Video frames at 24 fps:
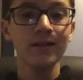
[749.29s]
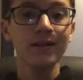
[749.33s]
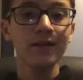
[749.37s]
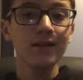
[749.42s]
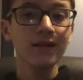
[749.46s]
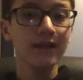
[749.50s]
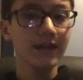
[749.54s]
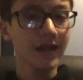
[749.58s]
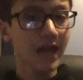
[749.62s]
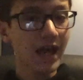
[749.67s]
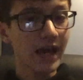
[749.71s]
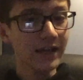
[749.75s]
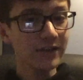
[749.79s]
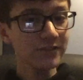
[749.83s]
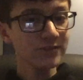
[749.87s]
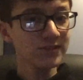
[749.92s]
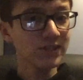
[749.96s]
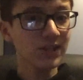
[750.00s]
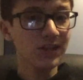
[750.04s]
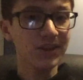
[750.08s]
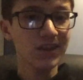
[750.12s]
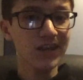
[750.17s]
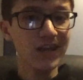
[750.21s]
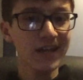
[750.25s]
Like I used
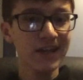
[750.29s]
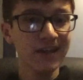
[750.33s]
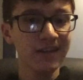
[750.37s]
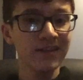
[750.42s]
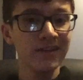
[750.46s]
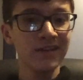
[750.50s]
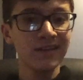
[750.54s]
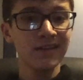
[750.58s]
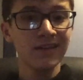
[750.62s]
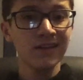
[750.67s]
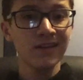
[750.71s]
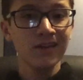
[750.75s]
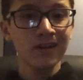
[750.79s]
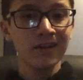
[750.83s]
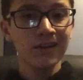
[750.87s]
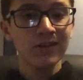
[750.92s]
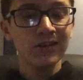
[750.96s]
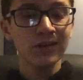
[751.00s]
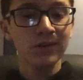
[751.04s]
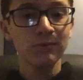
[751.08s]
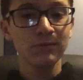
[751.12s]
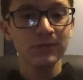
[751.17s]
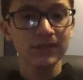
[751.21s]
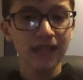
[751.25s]
to think
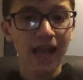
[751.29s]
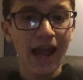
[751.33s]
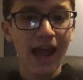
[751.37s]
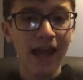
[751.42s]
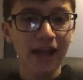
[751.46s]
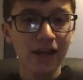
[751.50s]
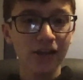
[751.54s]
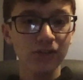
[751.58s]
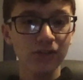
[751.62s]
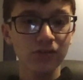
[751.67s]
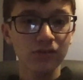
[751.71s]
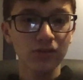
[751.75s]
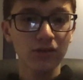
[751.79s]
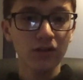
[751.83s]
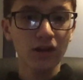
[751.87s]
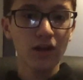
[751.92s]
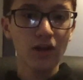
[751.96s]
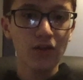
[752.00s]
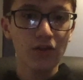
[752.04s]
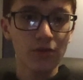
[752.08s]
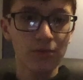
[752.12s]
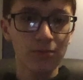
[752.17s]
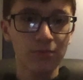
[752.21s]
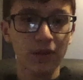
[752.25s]
there was actual
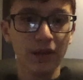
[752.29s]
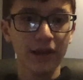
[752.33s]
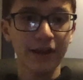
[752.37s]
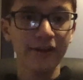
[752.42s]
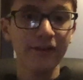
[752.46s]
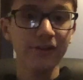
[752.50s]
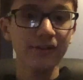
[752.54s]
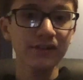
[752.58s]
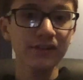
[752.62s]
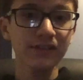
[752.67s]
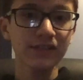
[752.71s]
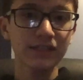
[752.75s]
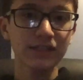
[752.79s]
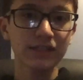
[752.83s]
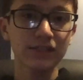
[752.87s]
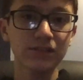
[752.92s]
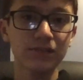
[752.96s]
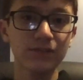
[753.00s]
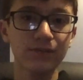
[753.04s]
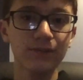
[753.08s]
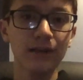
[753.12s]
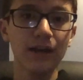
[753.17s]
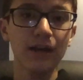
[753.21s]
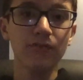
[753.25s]
other players in the
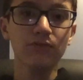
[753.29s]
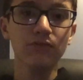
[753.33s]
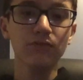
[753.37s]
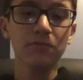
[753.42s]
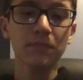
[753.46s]
survival